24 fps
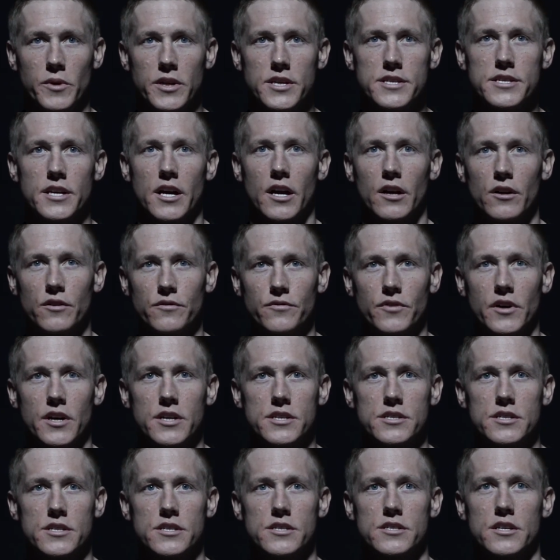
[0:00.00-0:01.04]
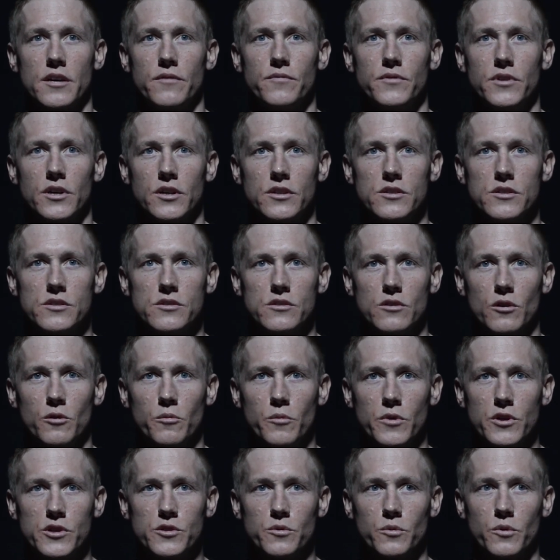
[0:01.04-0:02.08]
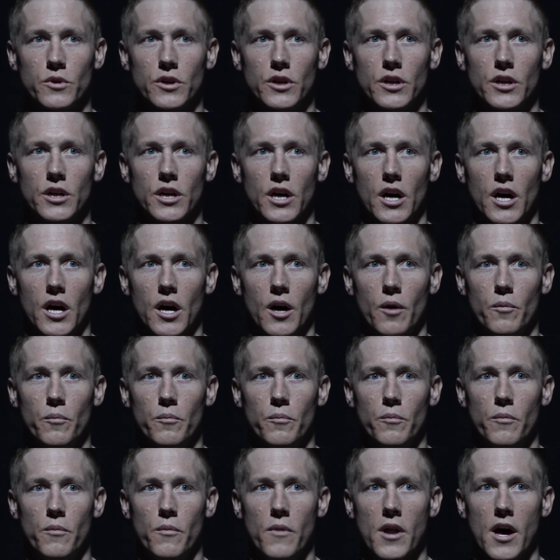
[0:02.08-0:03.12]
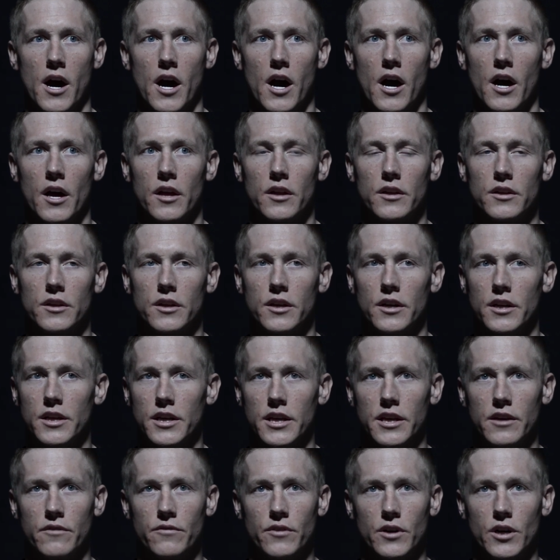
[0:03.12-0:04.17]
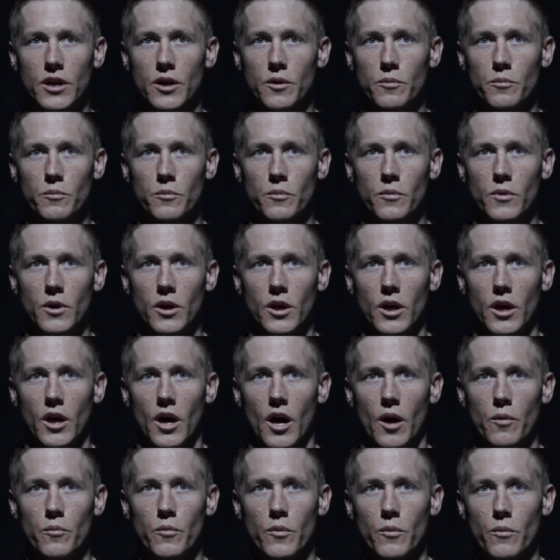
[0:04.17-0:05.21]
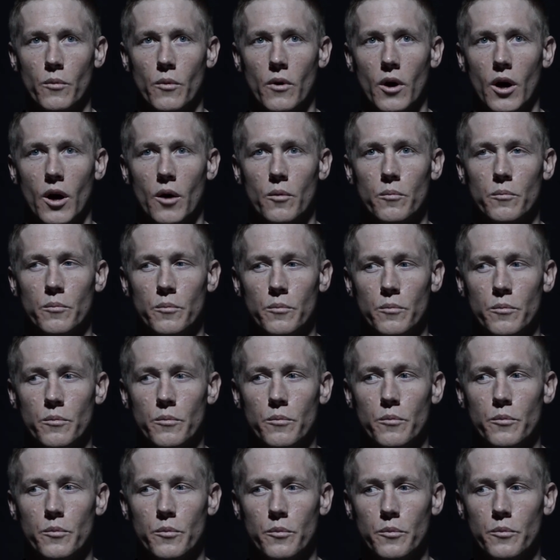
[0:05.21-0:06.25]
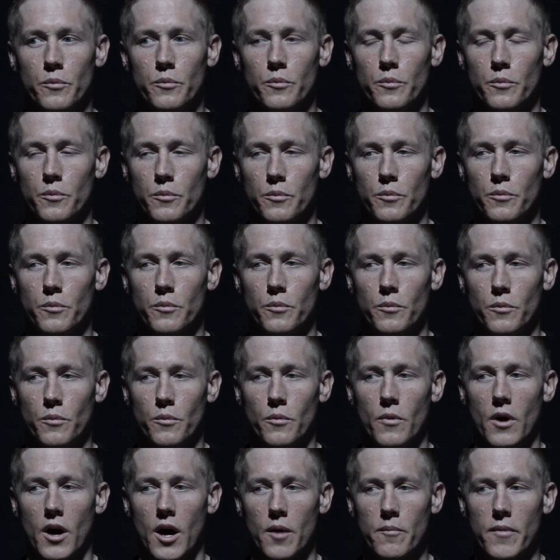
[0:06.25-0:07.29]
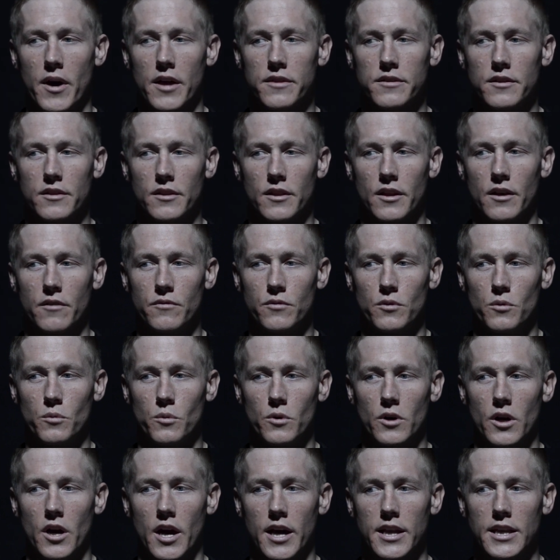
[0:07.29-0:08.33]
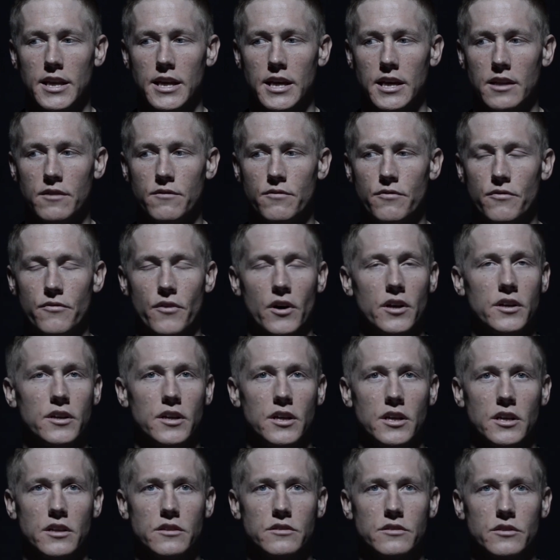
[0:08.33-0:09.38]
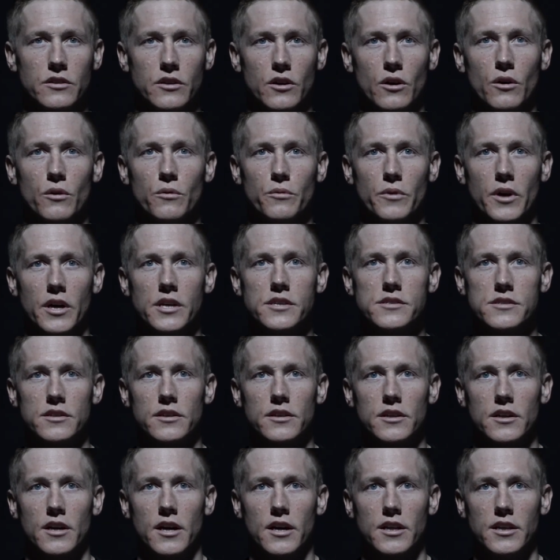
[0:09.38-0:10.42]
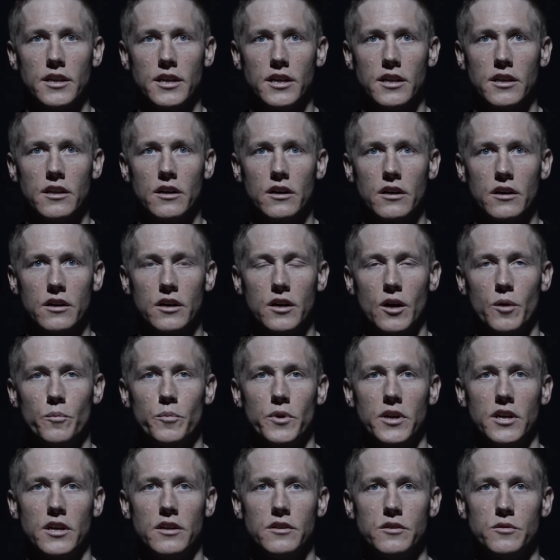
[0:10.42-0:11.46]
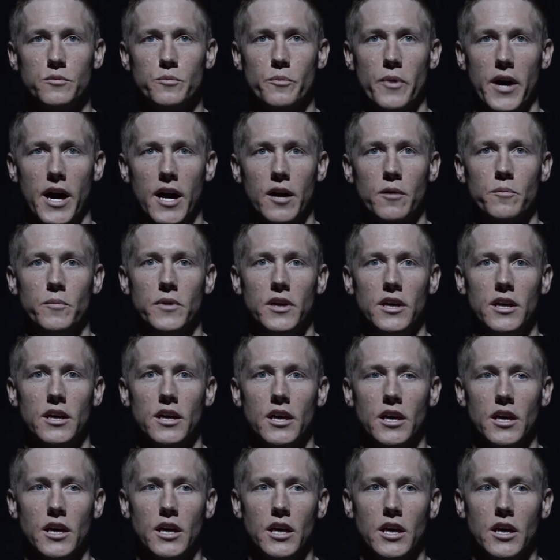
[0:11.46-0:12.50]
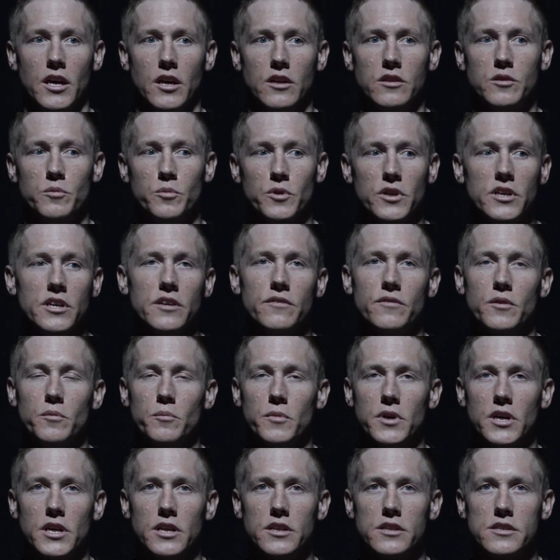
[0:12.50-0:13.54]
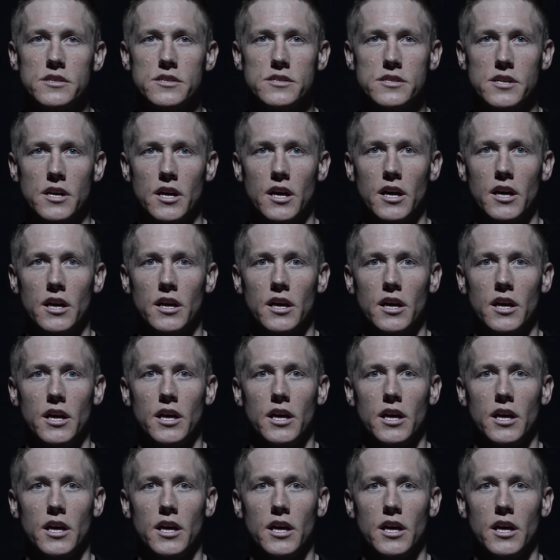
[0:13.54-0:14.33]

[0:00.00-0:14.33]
many sacrifices. I've done so much work. I'm not gonna give up. I'm, I'm, I'm at the level where I need funding to go racing. I need a company to back me, to believe in me, to say,